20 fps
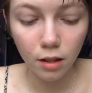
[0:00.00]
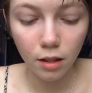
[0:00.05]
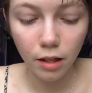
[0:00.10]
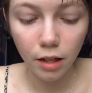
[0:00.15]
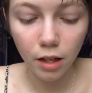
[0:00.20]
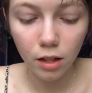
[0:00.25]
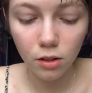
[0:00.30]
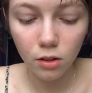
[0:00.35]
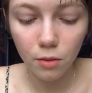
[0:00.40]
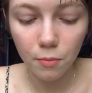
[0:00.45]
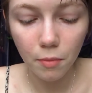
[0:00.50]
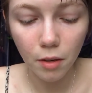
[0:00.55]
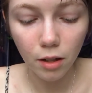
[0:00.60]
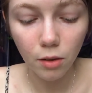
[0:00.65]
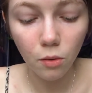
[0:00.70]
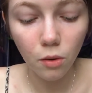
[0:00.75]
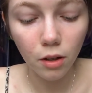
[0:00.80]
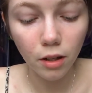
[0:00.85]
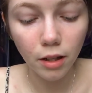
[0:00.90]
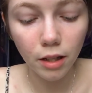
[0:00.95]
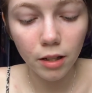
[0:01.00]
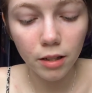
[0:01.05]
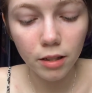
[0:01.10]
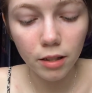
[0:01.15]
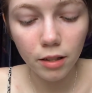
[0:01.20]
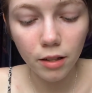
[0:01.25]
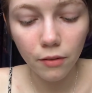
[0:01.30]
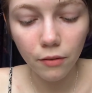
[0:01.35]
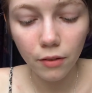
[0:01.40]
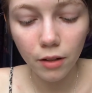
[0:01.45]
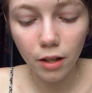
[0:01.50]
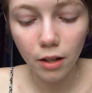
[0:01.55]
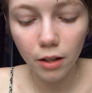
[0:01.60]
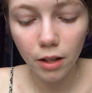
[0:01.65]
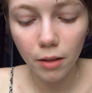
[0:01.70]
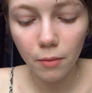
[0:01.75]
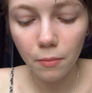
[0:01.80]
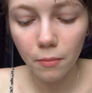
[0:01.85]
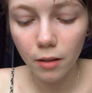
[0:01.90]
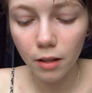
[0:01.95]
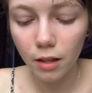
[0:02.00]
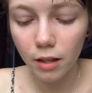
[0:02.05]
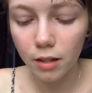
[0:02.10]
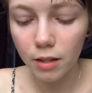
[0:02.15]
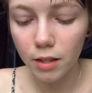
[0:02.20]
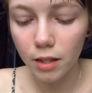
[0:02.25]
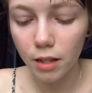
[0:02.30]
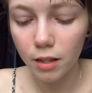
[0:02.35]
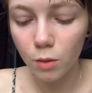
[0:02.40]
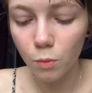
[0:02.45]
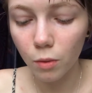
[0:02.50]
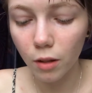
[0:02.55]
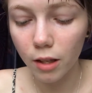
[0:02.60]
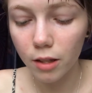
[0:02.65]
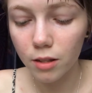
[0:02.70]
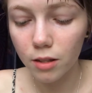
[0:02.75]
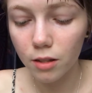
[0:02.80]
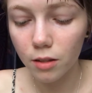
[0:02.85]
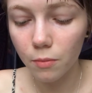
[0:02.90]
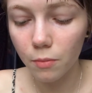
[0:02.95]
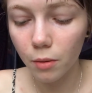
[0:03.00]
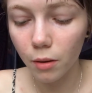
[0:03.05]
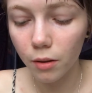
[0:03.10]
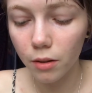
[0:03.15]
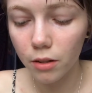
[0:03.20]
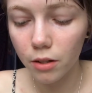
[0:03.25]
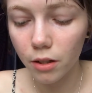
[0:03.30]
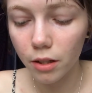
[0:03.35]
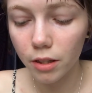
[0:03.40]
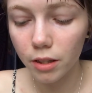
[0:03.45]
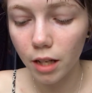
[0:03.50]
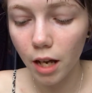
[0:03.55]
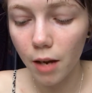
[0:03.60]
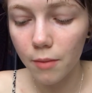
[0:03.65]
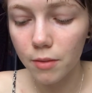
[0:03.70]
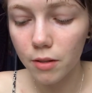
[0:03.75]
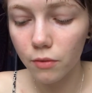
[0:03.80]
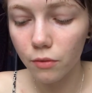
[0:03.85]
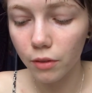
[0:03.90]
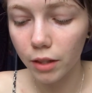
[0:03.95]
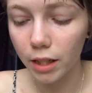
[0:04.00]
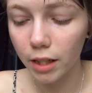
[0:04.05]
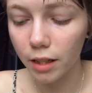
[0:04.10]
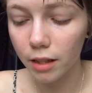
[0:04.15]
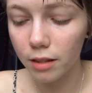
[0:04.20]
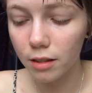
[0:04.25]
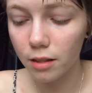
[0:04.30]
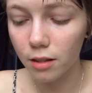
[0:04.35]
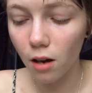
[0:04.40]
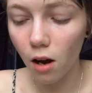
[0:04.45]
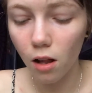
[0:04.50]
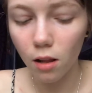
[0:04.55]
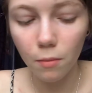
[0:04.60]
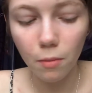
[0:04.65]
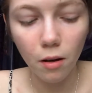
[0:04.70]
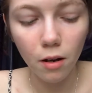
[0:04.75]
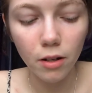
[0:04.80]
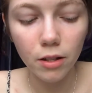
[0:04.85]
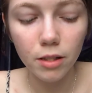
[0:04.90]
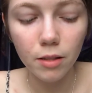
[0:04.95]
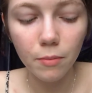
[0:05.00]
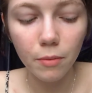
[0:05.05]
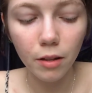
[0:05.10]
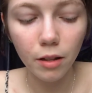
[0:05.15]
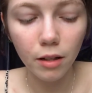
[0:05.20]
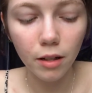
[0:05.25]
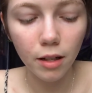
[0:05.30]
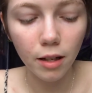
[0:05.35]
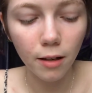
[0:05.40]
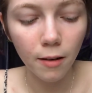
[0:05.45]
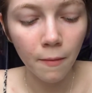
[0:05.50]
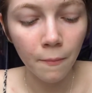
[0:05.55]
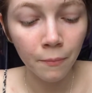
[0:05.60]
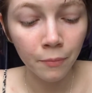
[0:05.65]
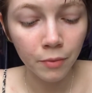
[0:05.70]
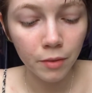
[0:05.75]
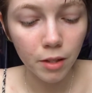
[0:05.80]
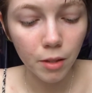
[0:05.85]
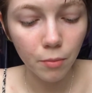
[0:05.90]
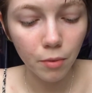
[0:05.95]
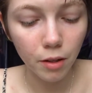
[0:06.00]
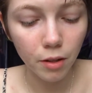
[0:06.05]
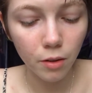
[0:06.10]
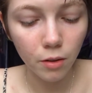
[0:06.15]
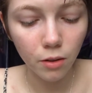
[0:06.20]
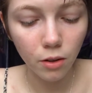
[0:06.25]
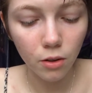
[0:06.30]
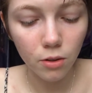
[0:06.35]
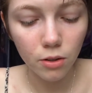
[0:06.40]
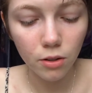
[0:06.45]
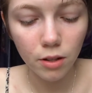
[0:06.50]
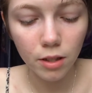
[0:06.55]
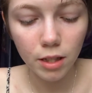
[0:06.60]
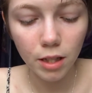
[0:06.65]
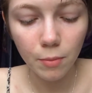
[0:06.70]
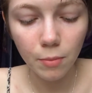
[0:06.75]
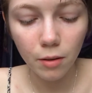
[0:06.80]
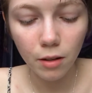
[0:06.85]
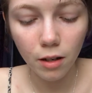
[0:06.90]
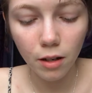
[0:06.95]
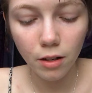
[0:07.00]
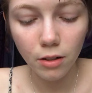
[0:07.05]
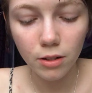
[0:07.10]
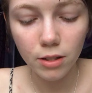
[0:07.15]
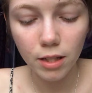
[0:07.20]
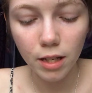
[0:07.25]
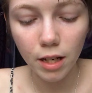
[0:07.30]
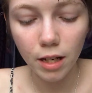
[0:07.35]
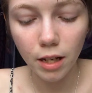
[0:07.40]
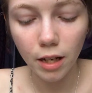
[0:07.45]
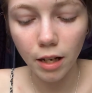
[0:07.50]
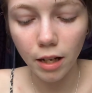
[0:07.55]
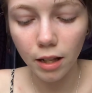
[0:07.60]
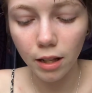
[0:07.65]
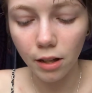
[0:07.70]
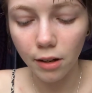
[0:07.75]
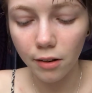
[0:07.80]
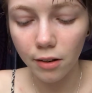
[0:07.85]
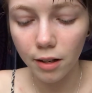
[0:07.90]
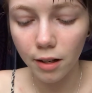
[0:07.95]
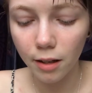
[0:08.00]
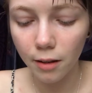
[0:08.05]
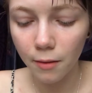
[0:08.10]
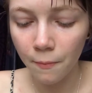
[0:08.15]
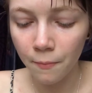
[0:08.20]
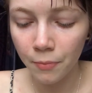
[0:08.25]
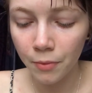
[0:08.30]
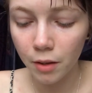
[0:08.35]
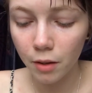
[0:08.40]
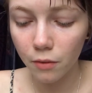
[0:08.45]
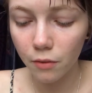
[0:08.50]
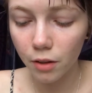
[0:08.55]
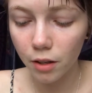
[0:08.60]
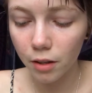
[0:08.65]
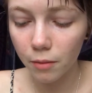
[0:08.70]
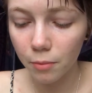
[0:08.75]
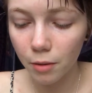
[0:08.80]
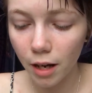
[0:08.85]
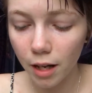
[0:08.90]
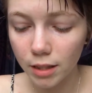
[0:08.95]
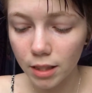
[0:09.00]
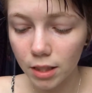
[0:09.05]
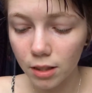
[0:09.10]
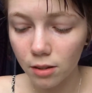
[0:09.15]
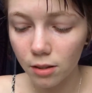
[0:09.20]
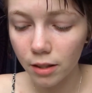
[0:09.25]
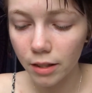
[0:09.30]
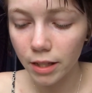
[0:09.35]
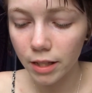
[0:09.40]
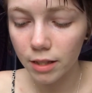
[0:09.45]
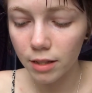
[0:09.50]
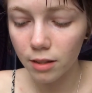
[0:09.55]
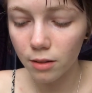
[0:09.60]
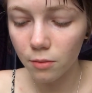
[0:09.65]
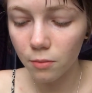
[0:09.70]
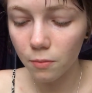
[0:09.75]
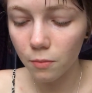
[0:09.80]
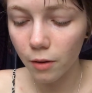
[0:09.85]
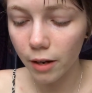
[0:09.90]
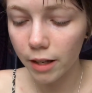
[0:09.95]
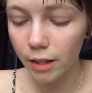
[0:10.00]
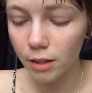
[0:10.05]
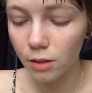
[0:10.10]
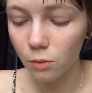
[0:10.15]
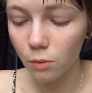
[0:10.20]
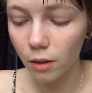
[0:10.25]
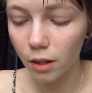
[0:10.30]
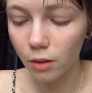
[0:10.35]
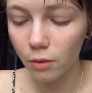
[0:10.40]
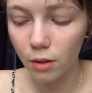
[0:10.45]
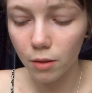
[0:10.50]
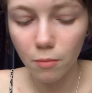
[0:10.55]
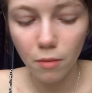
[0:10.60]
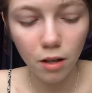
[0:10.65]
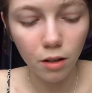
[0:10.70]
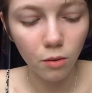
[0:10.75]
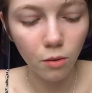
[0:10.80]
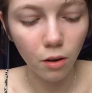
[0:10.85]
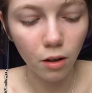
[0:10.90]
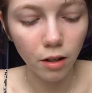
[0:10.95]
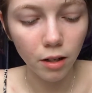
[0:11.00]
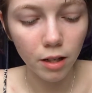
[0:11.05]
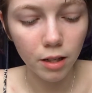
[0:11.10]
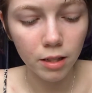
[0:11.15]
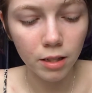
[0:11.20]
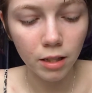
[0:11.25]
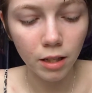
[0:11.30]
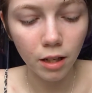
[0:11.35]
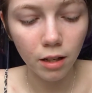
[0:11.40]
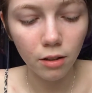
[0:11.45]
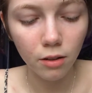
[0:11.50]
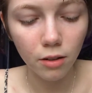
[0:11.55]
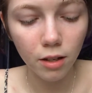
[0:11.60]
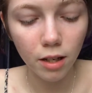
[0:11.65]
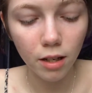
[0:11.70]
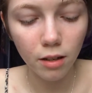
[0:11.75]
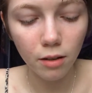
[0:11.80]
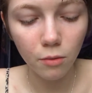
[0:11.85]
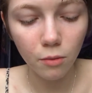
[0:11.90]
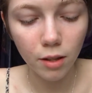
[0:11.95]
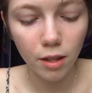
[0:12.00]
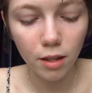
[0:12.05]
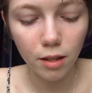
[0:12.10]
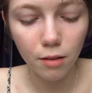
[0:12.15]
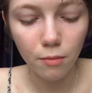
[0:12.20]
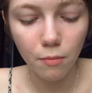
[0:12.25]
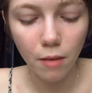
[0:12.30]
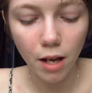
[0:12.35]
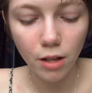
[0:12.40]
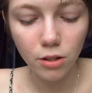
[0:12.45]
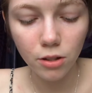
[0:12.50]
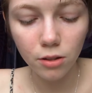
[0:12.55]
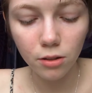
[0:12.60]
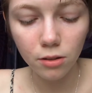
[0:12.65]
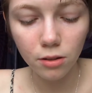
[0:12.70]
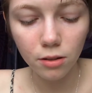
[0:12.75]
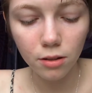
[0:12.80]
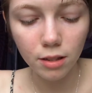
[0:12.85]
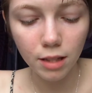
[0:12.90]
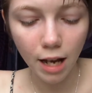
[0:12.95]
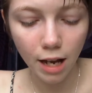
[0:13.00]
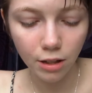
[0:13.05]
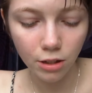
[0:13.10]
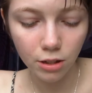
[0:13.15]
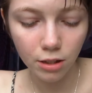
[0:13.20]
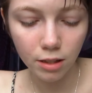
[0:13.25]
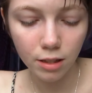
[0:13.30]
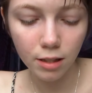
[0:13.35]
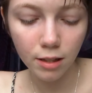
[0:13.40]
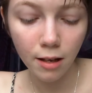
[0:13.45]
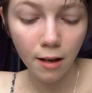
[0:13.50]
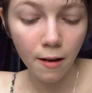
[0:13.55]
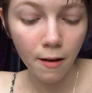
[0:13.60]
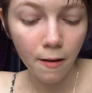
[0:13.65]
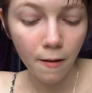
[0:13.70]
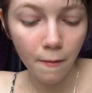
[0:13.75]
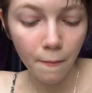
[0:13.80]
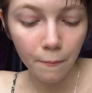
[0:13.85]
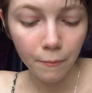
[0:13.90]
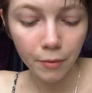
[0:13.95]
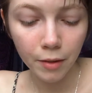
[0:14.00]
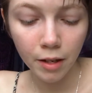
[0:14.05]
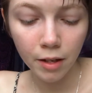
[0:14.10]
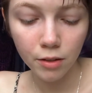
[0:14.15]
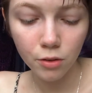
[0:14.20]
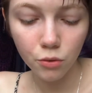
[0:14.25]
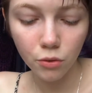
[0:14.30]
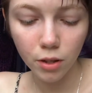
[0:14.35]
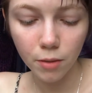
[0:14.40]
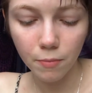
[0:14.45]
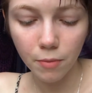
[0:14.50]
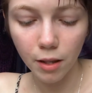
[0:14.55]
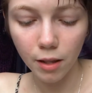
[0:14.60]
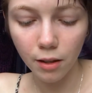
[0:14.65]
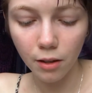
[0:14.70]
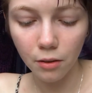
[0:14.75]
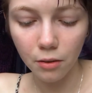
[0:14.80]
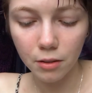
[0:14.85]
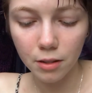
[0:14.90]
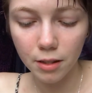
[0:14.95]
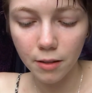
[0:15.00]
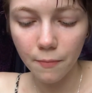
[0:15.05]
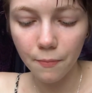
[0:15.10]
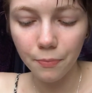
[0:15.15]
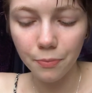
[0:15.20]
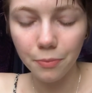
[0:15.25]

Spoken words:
Include mugwort into divinary incense blends to burn during times of readings. Call upon its ability to bring you closer and deeper understanding and clarity. A very practical and easy way to work with mugwort is to include it within magical sachets and dream pillows.